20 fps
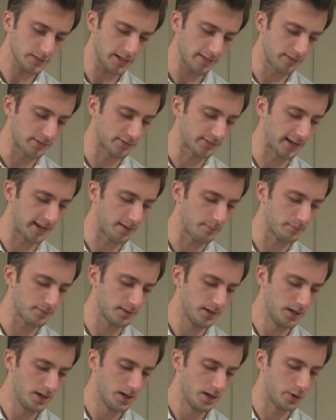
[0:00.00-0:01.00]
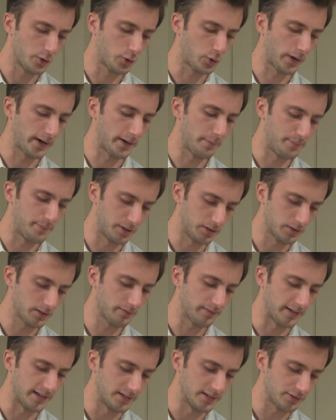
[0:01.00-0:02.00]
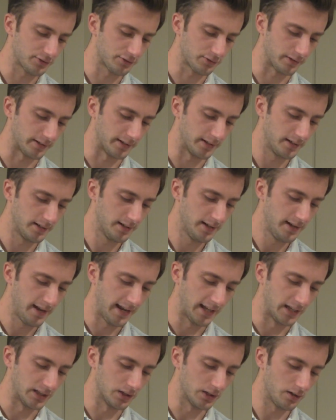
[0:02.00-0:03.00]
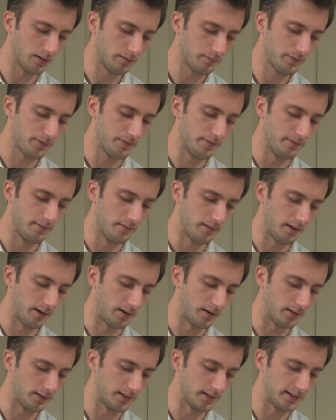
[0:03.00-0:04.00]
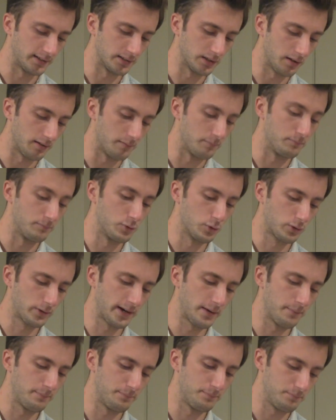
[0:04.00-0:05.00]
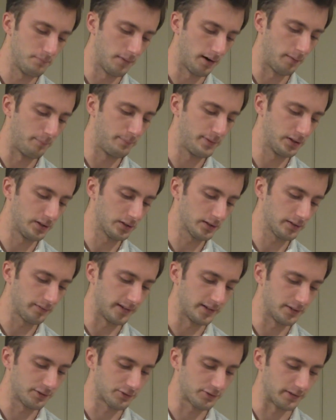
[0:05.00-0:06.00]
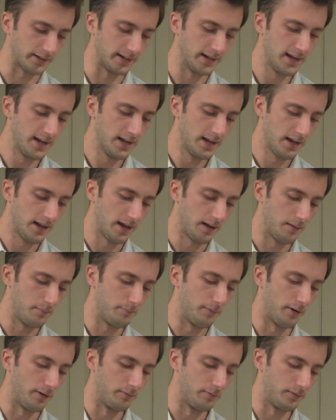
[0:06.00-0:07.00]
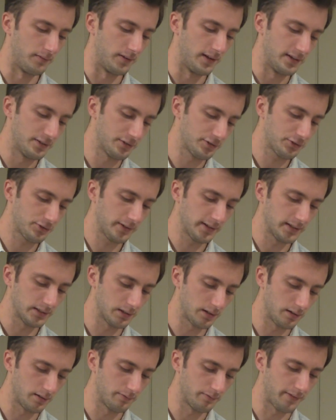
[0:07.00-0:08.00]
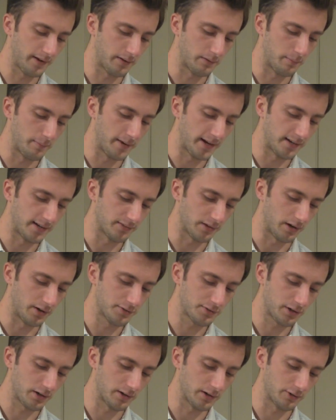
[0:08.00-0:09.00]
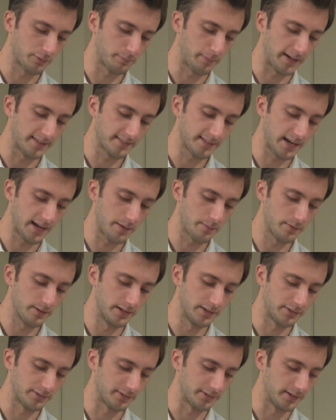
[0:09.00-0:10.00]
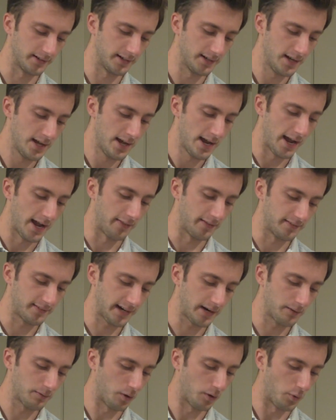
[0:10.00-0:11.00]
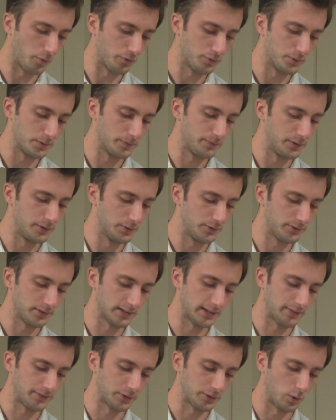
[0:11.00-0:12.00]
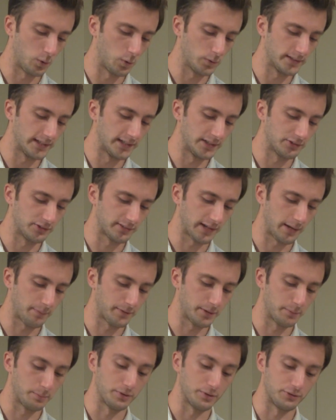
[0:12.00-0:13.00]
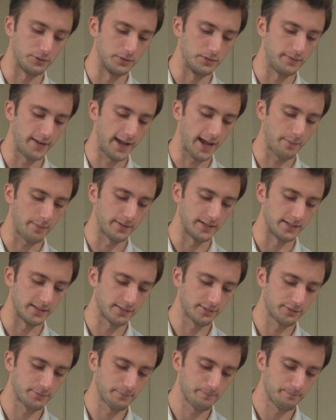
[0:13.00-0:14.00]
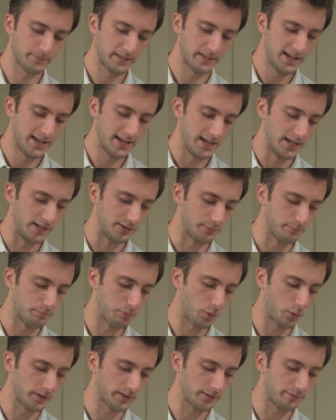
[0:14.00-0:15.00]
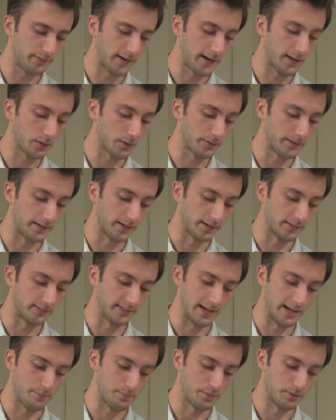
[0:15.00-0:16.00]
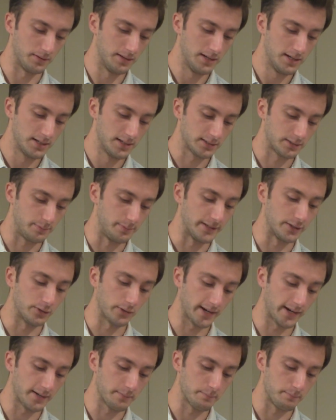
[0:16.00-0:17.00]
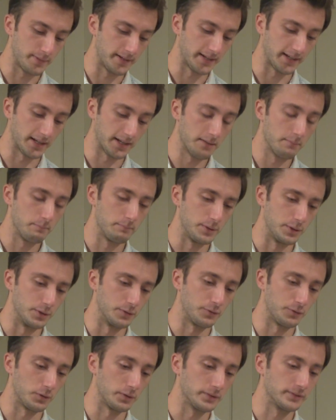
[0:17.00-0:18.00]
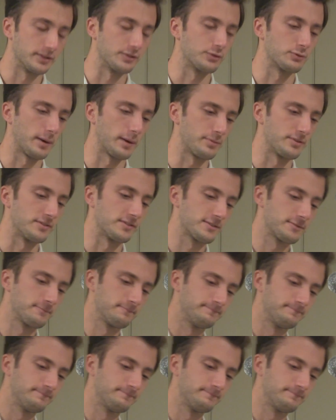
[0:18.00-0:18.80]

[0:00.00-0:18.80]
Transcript: the Sams who create a pillar of industry and who create a pillar of industry and love that remains untarnished by time or history, and the Tyrones who refuse to let their old age stop their pursuit of happiness. It is important to follow their example, to be great, big, beautiful disruptions.